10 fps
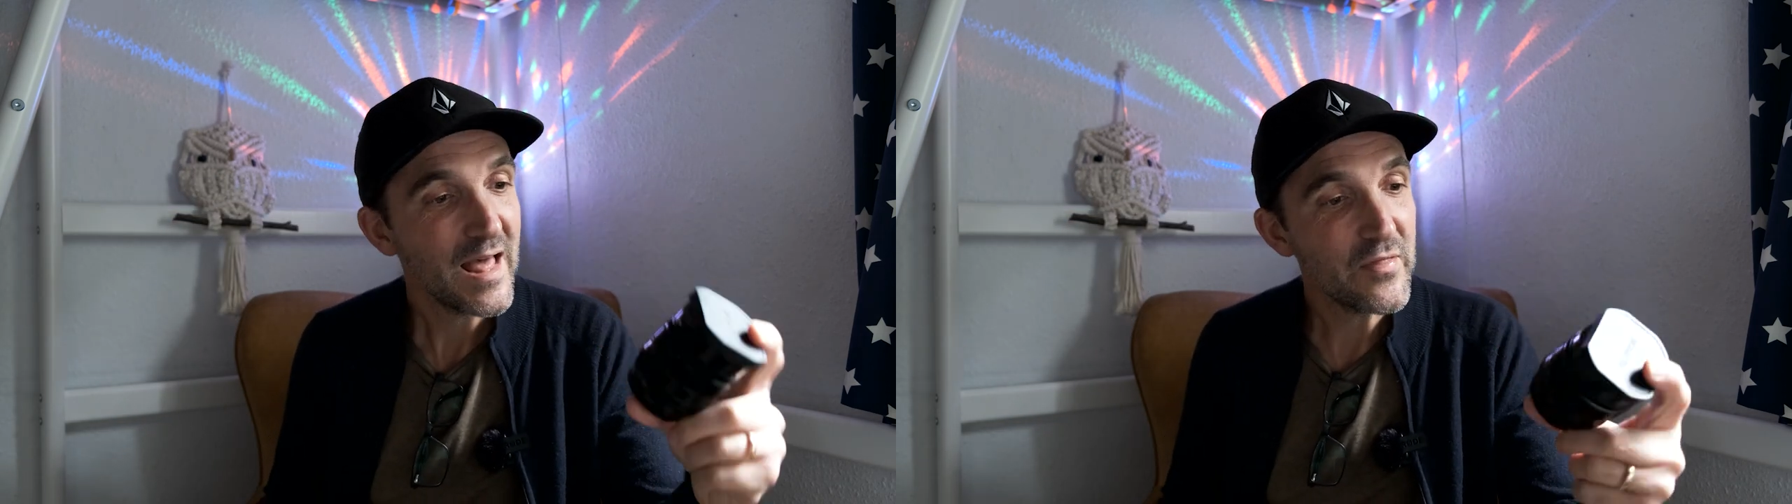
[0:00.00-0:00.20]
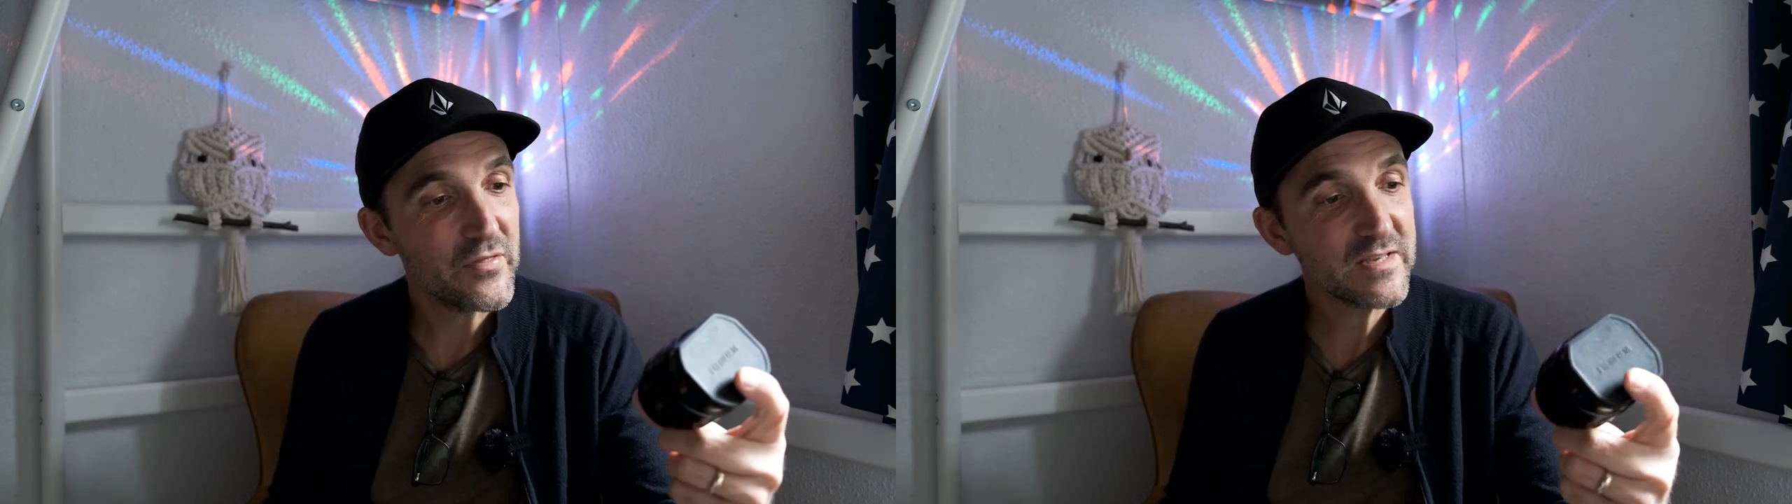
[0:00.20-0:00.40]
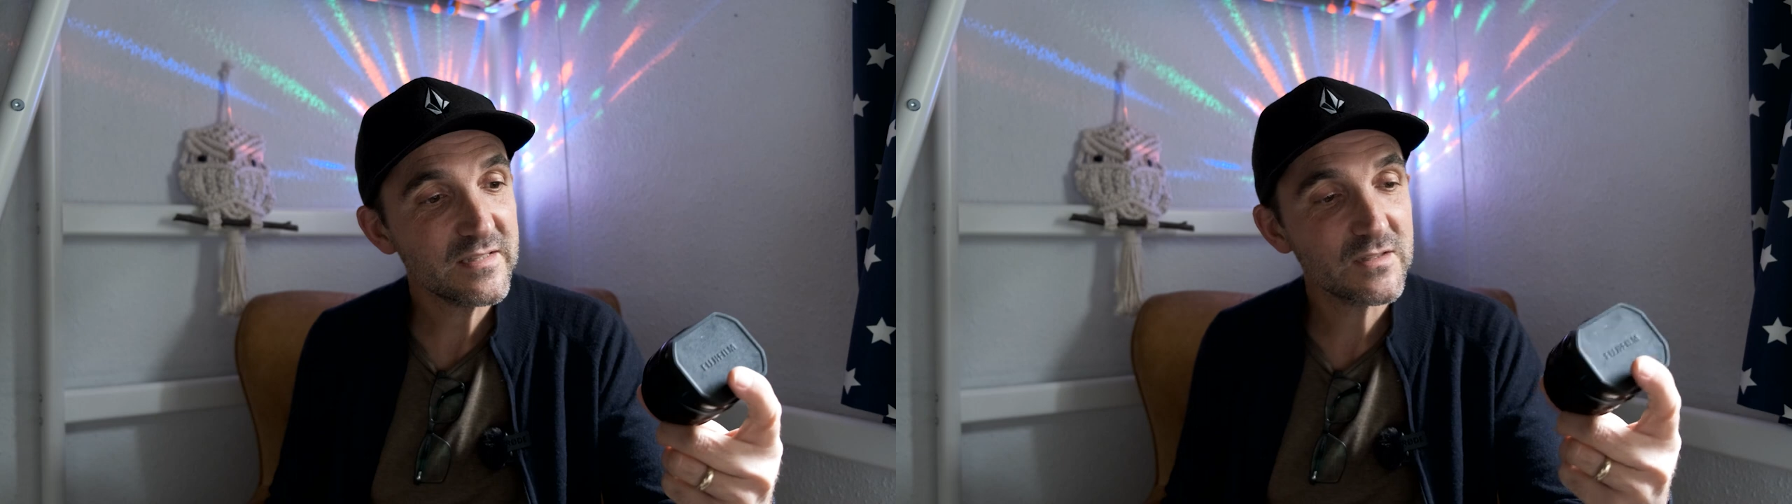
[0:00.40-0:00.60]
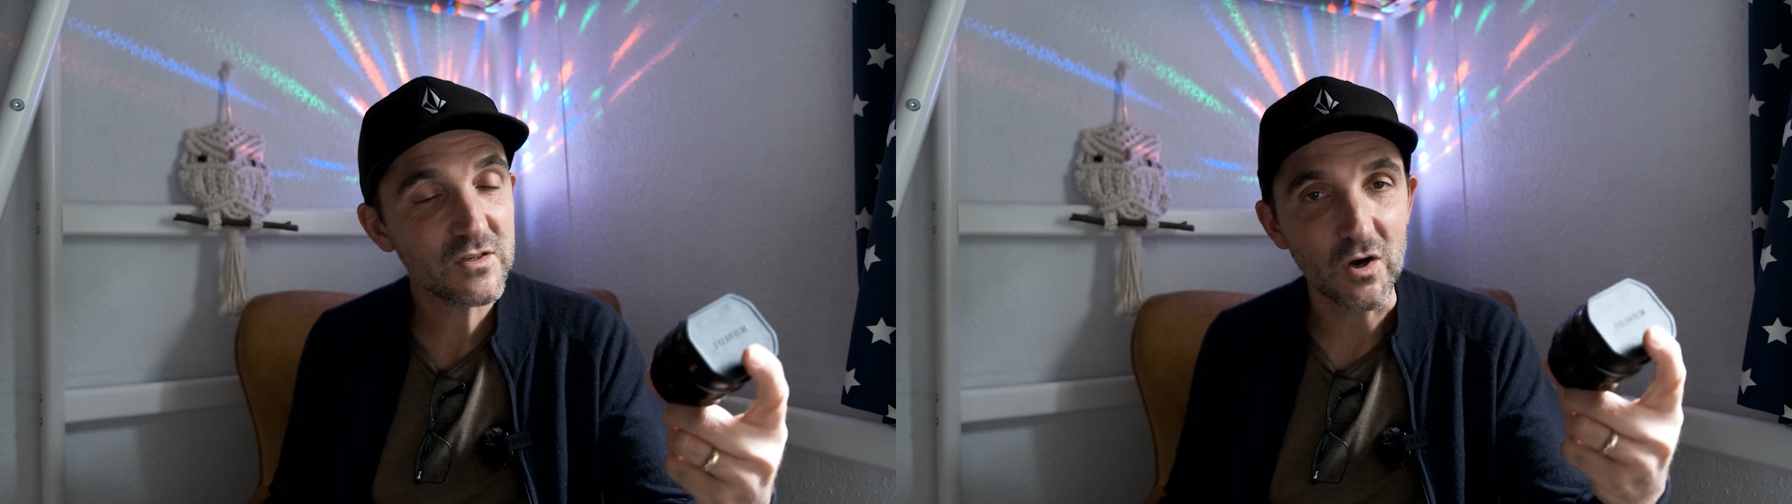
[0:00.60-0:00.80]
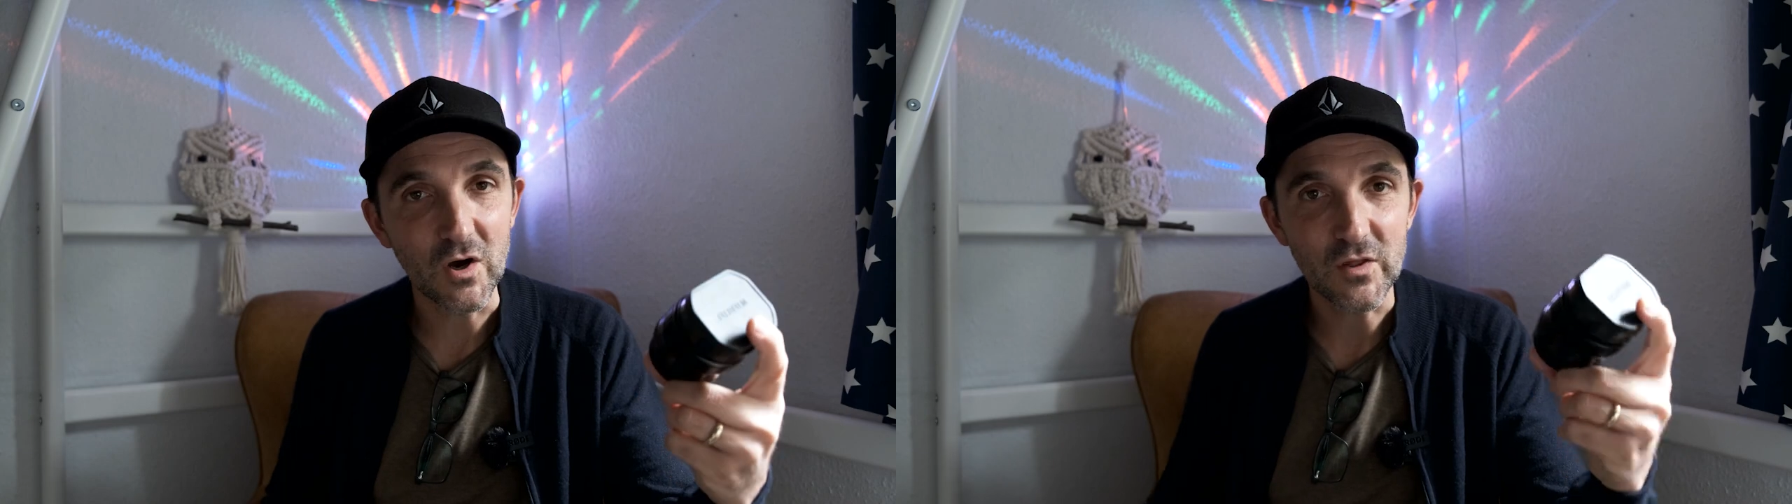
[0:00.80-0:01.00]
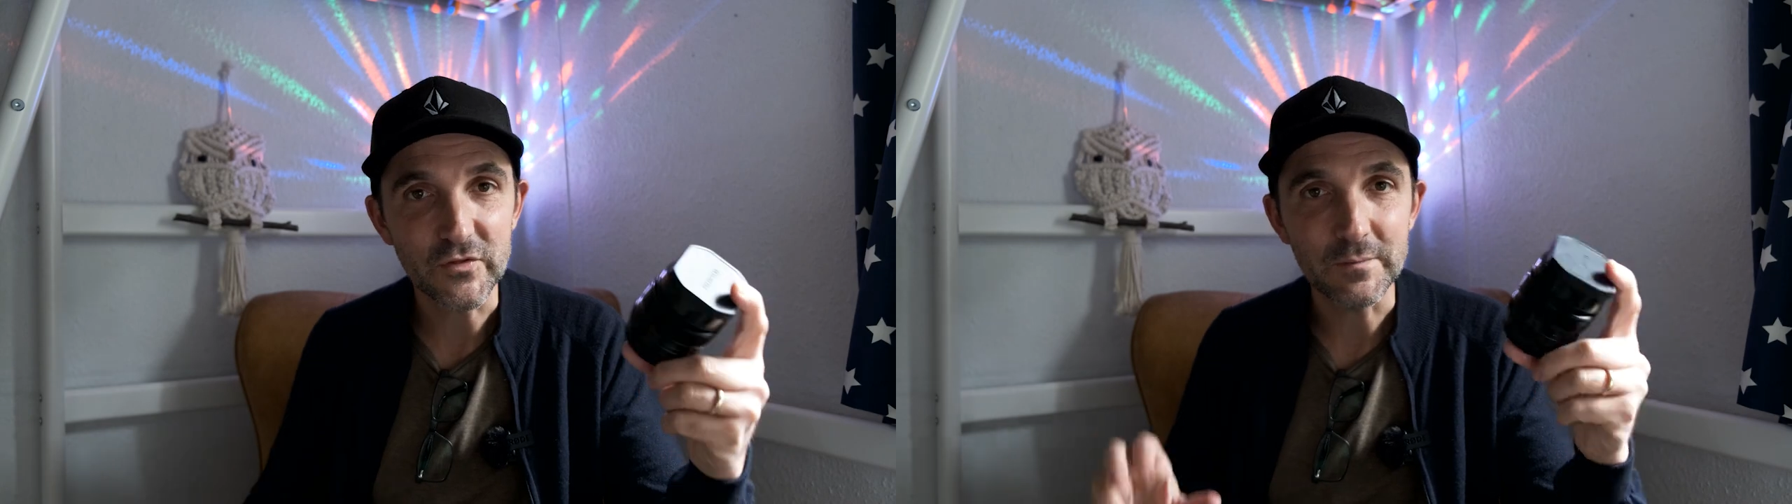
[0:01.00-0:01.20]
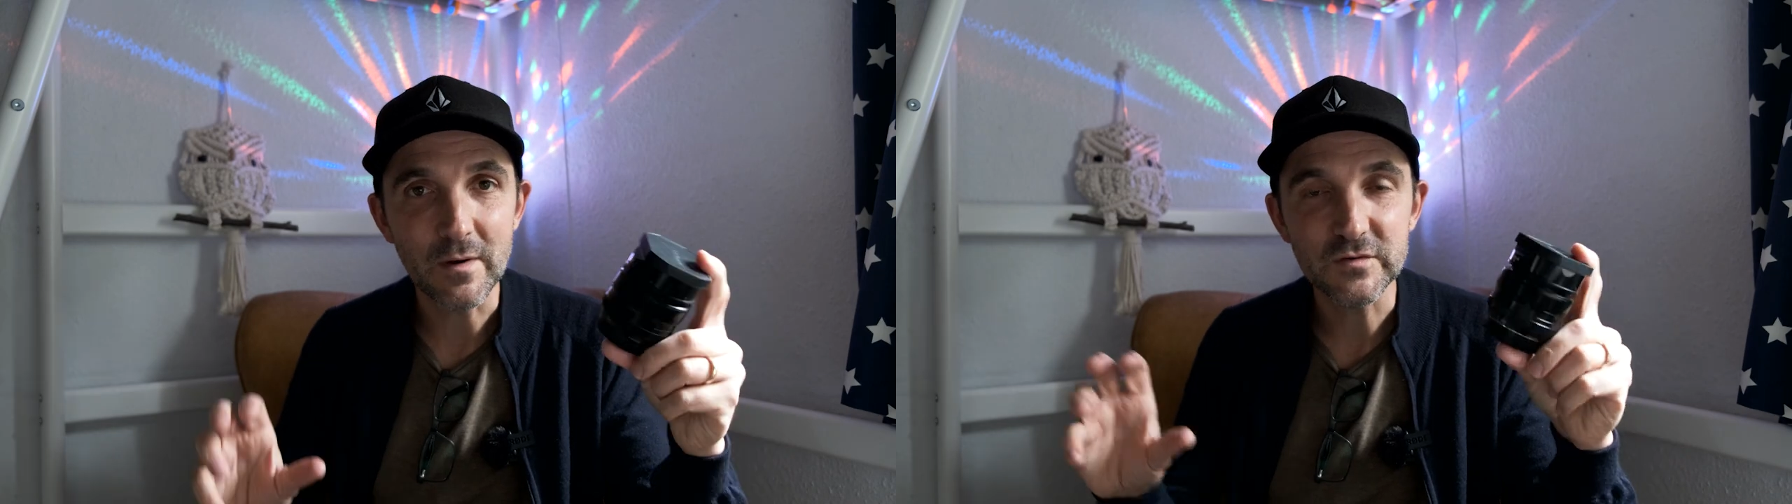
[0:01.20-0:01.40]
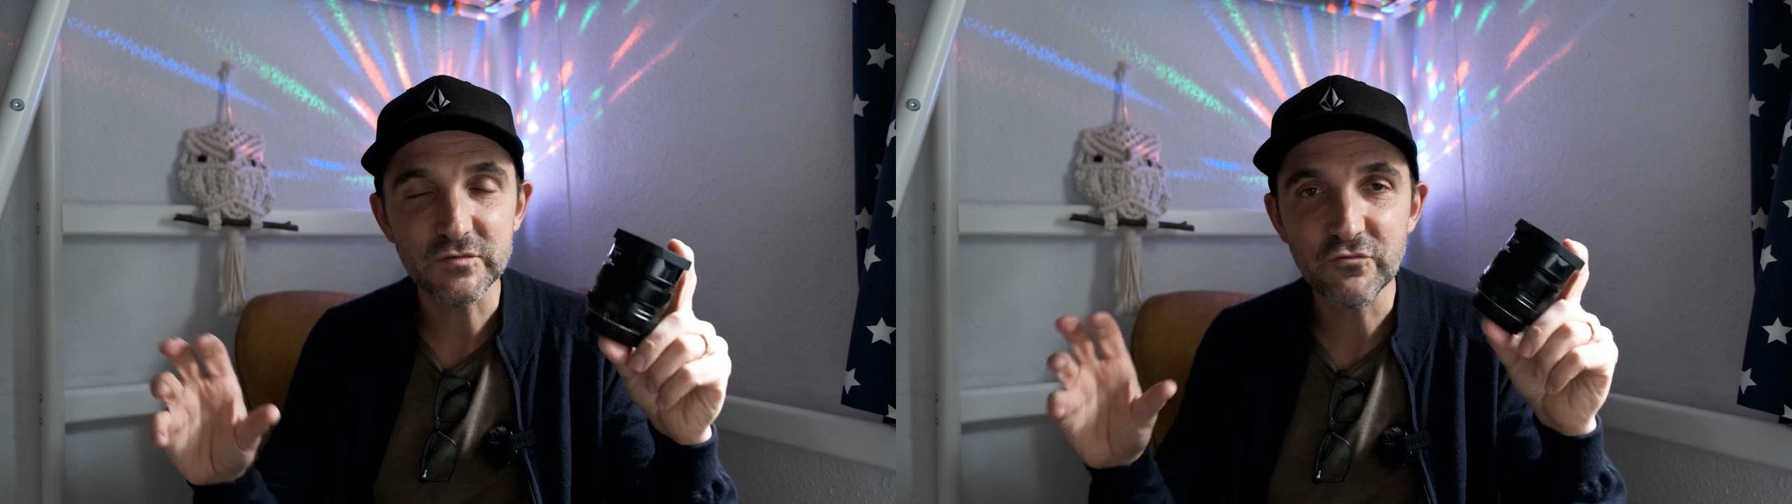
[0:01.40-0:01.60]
This has got the most